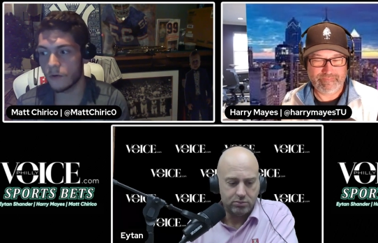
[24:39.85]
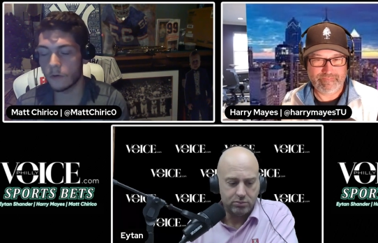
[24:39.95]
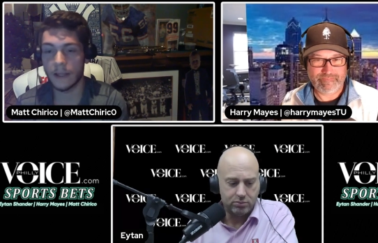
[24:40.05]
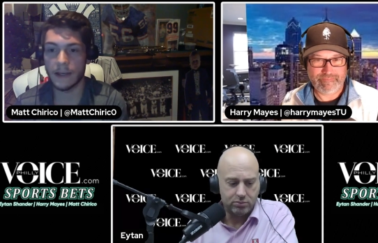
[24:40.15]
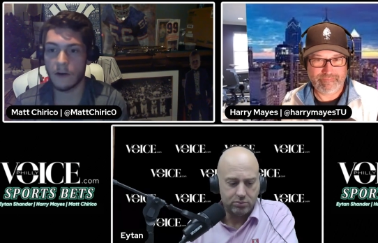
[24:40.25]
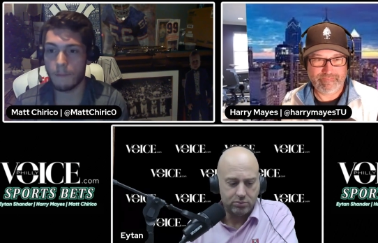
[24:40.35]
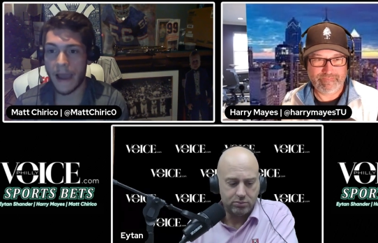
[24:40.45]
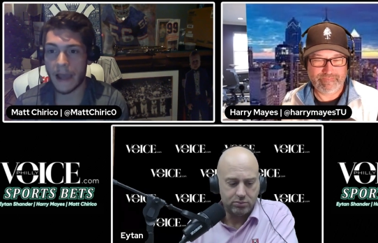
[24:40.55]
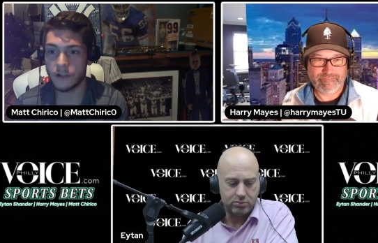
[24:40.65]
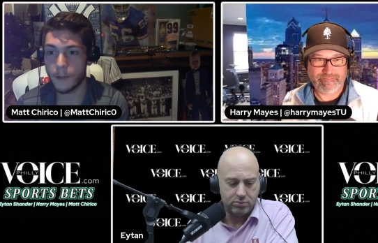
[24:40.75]
Speaker 1: Orlando
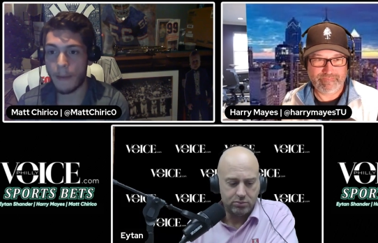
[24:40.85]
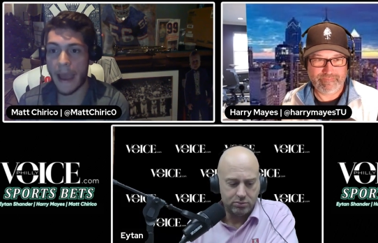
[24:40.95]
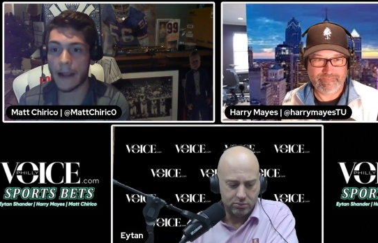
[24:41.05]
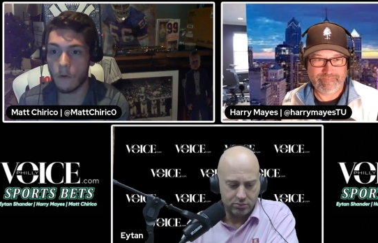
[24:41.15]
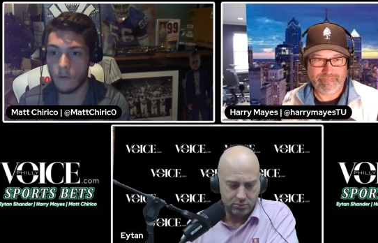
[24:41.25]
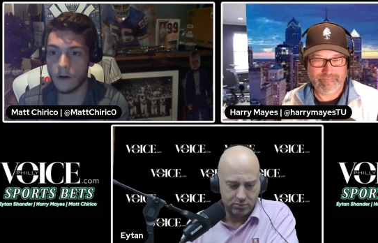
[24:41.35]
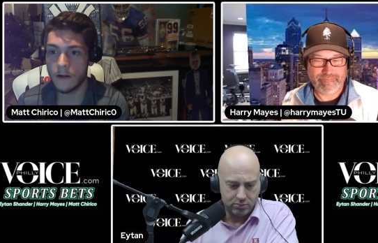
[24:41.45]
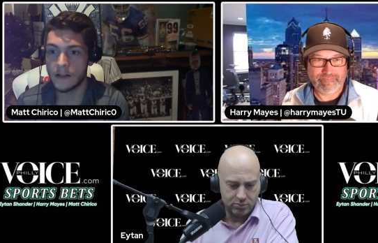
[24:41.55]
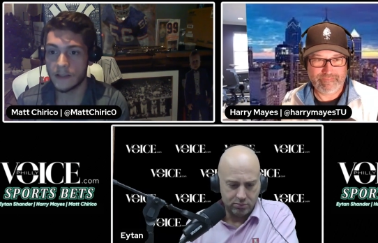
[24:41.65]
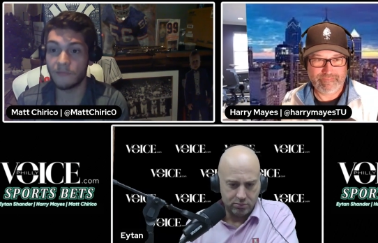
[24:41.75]
Magic backcourt,
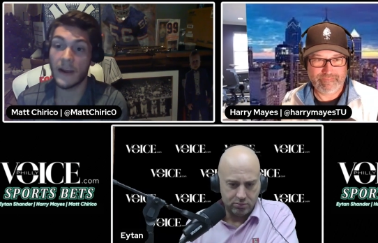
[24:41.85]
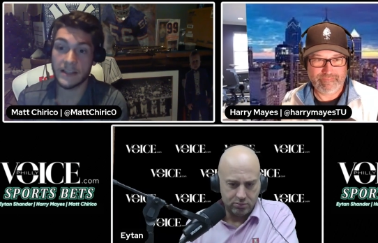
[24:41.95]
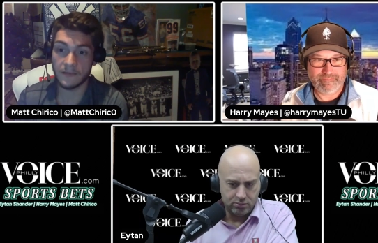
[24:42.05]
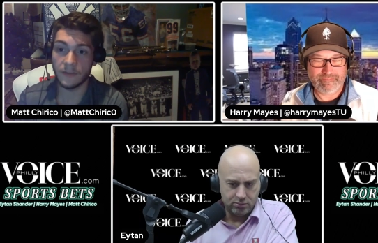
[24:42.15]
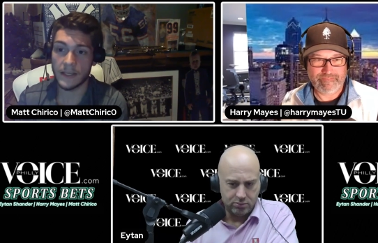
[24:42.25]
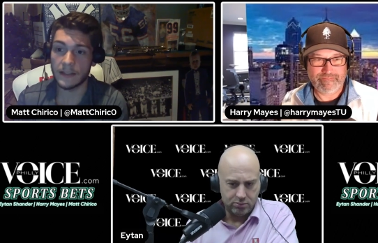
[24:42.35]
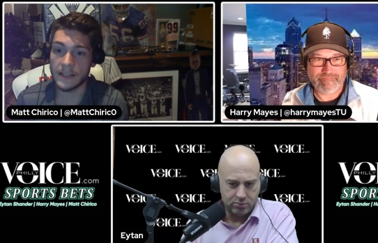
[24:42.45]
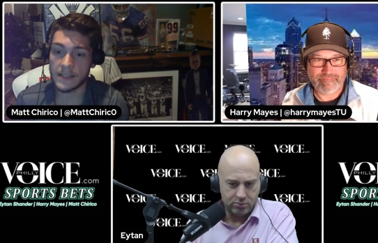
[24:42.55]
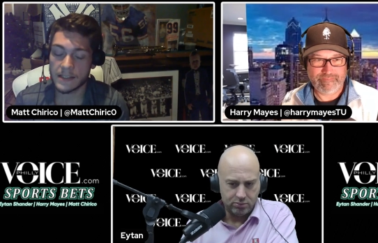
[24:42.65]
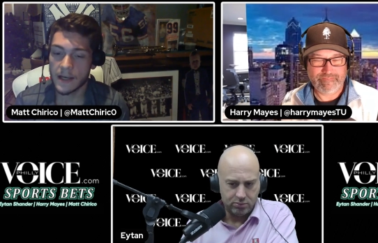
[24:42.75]
defensively at
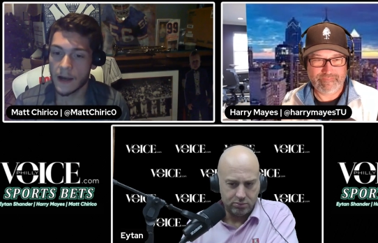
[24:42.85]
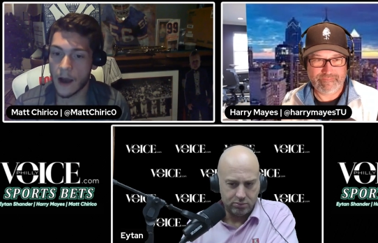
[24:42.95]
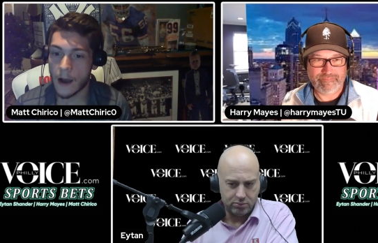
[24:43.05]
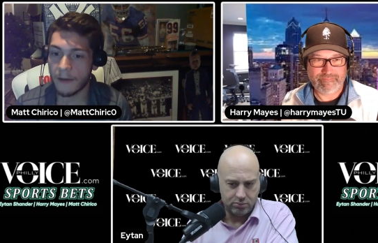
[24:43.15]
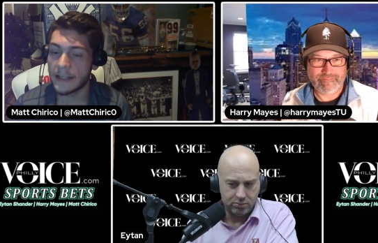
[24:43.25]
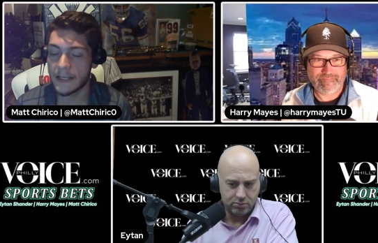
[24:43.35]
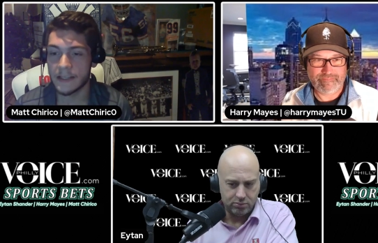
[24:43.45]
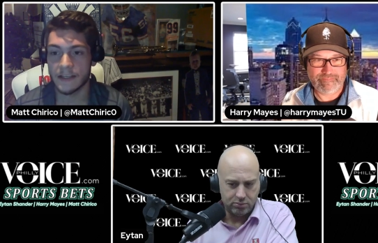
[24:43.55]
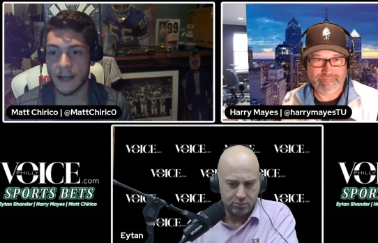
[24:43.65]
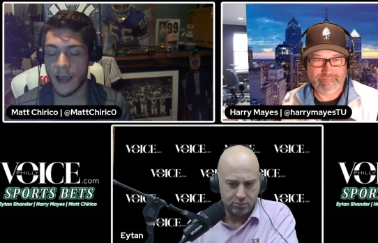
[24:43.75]
least, um, I think
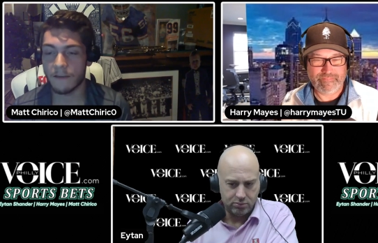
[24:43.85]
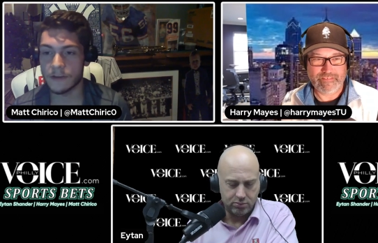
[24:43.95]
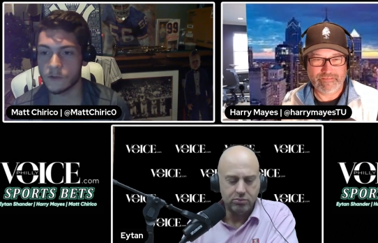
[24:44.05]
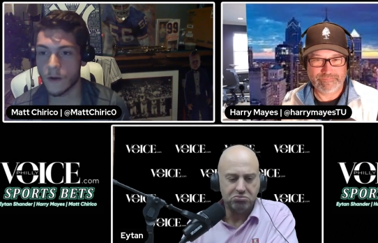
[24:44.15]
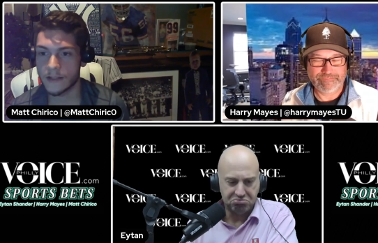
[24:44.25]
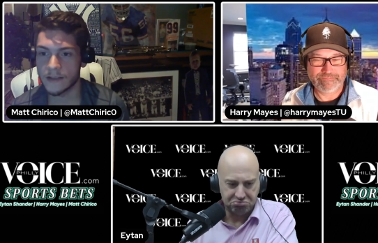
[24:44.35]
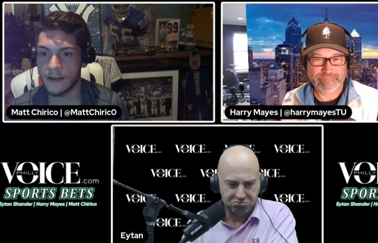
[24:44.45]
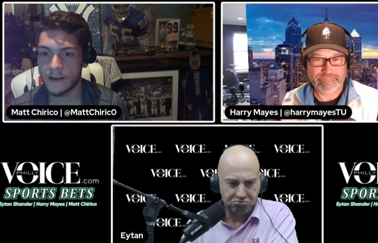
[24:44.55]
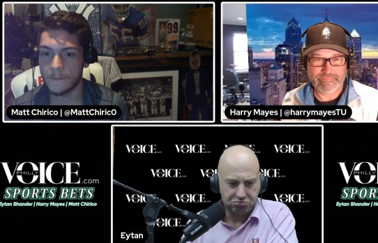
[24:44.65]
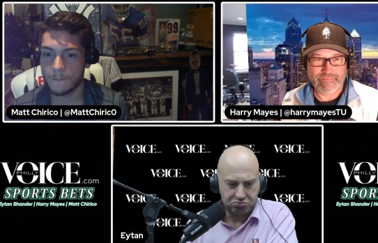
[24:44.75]
he's going to have his way
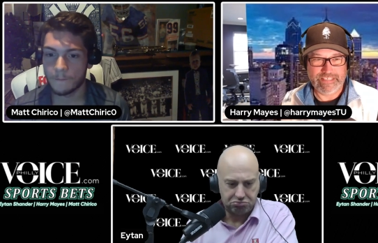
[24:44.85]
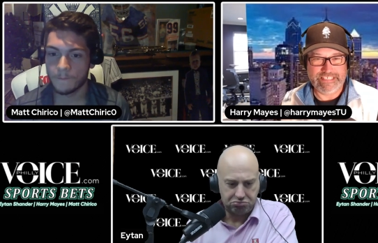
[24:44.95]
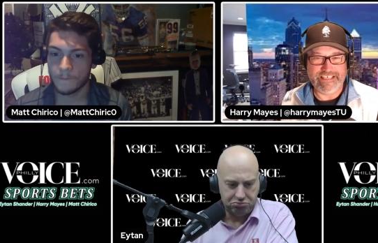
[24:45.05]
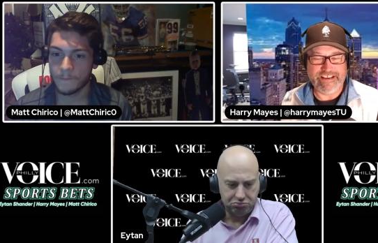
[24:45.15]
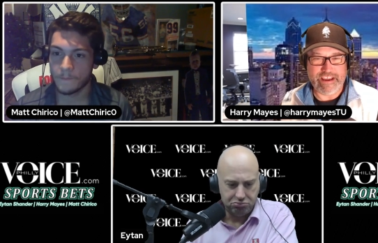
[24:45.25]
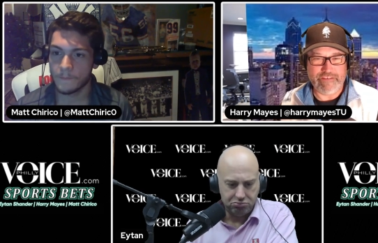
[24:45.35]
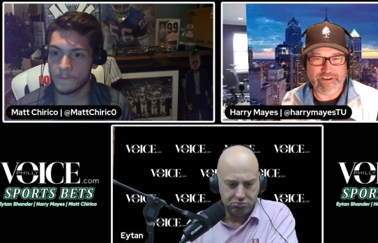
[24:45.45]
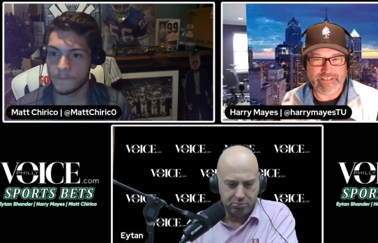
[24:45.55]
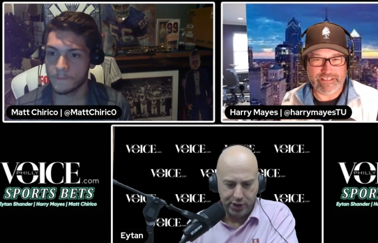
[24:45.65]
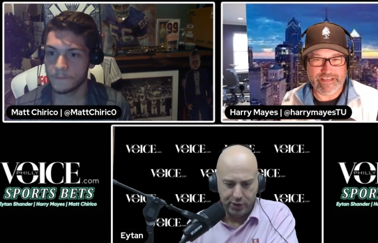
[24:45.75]
tonight.
Speaker 2: Isn't every
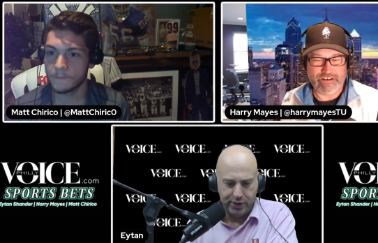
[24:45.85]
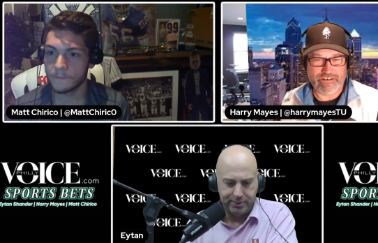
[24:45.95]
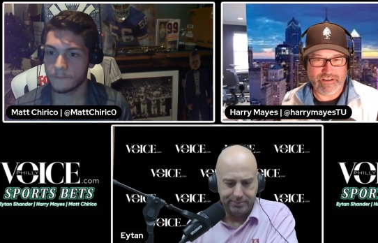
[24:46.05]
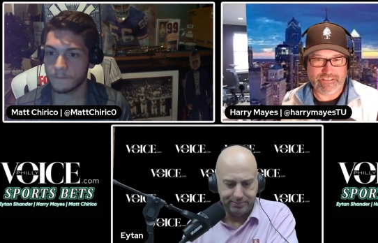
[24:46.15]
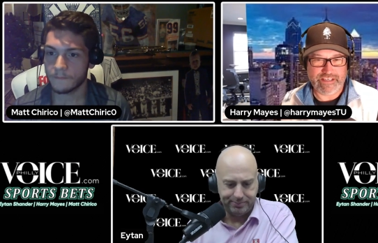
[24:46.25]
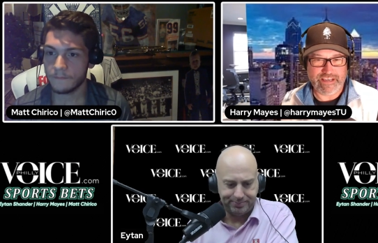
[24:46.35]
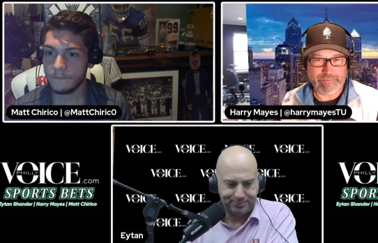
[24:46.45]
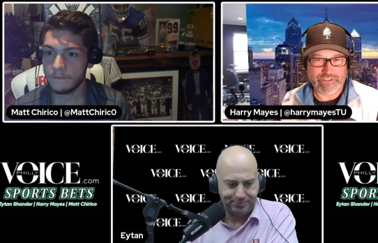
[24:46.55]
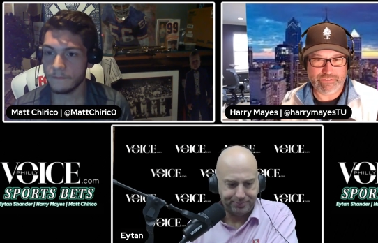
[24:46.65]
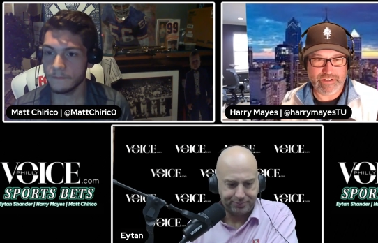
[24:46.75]
Atlanta Hawks game a
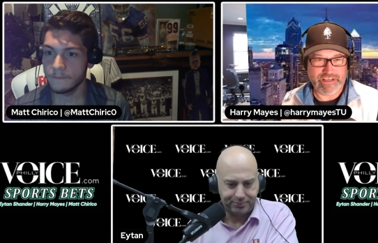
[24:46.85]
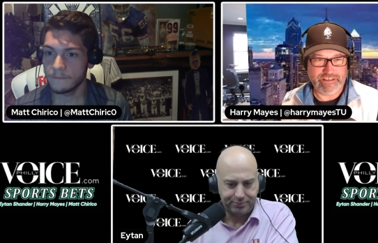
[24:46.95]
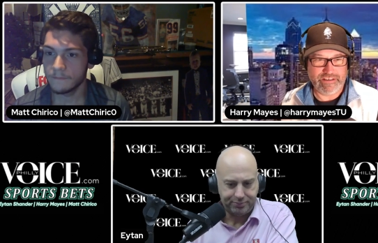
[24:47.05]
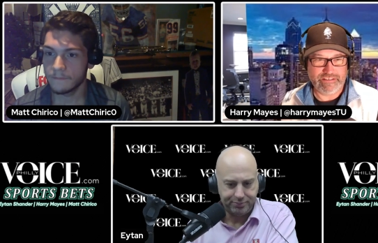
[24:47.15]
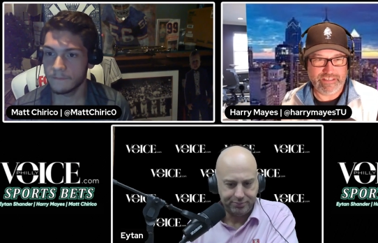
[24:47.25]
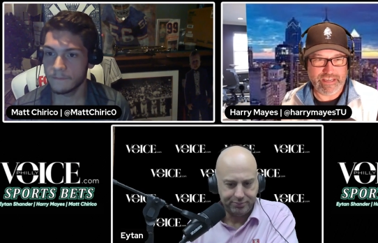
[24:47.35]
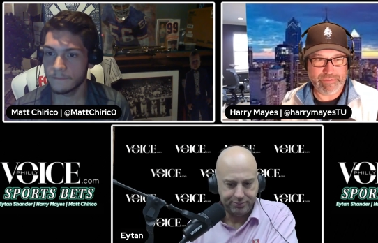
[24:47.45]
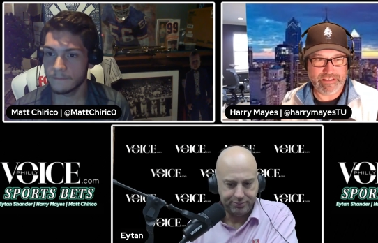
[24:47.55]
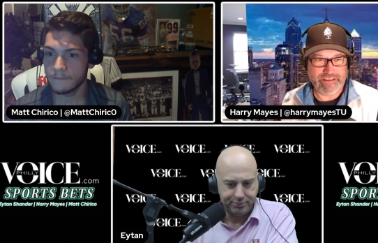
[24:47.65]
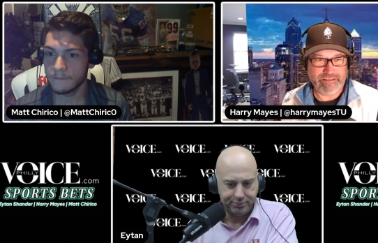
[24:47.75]
Trae Young type of
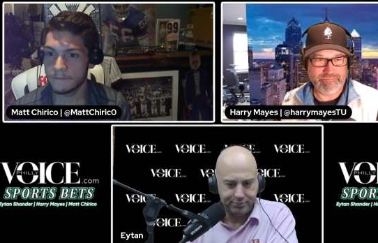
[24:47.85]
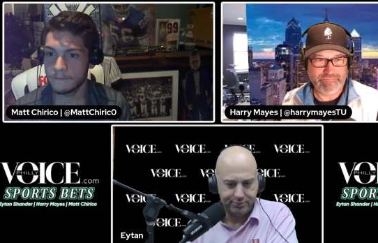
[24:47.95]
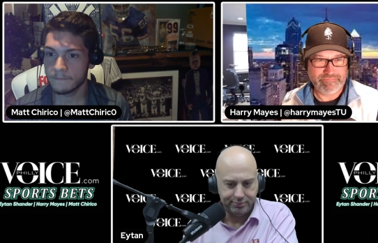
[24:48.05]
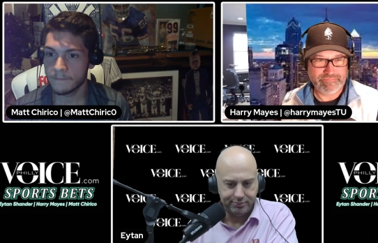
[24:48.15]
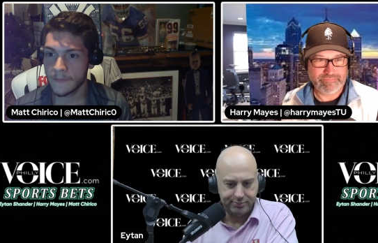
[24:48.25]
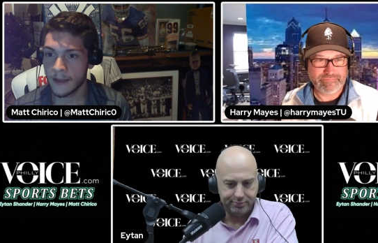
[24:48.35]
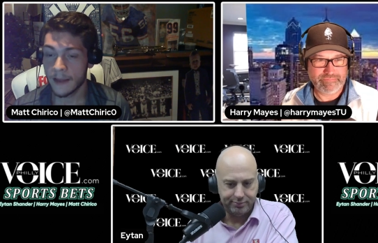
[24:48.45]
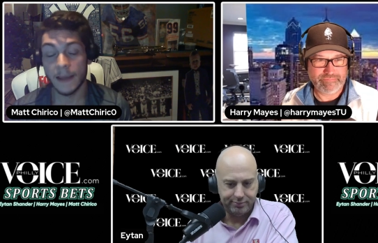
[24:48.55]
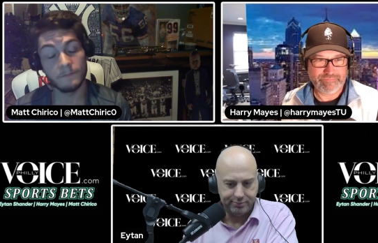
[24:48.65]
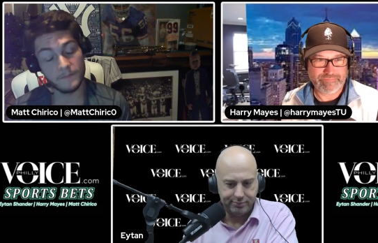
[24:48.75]
game?
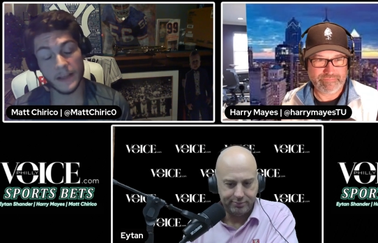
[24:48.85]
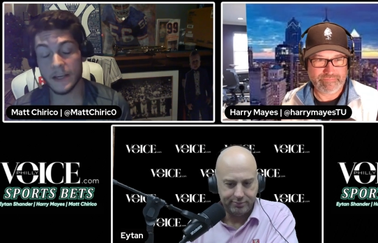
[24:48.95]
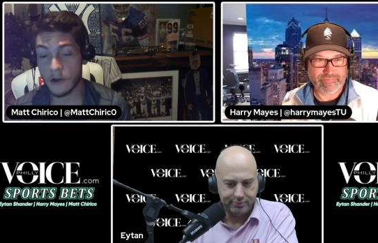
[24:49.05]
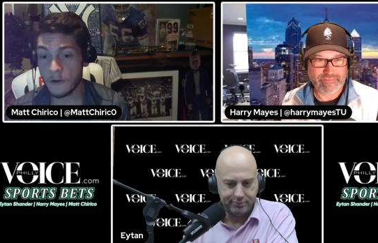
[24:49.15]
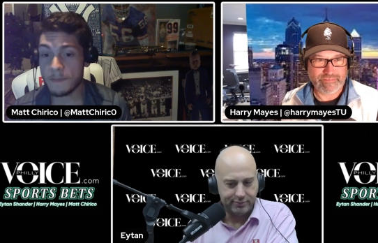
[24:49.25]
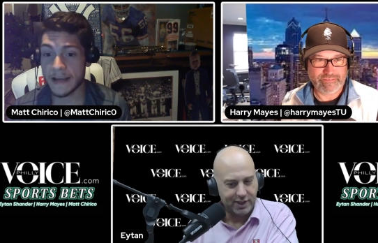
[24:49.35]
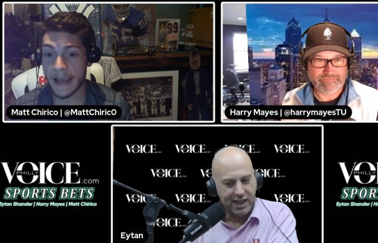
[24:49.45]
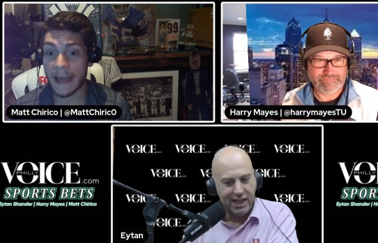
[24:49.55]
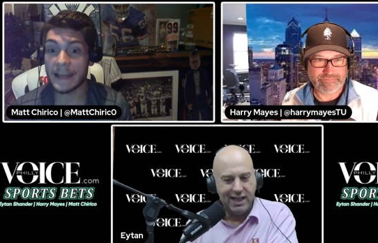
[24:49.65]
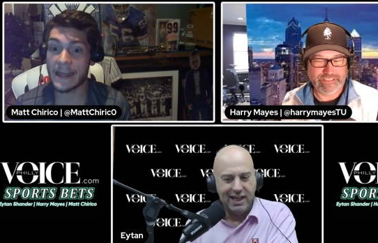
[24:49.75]
Speaker 1: It, it could be. And yeah.